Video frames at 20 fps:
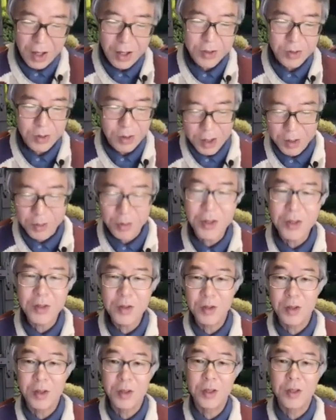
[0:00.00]
So I want
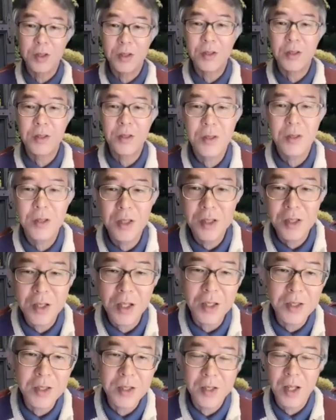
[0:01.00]
to
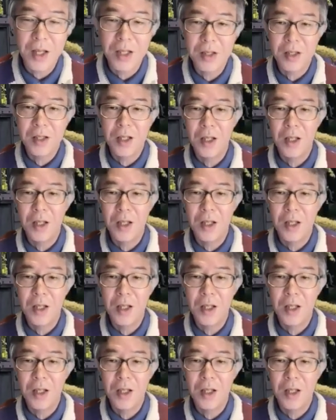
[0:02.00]
discuss that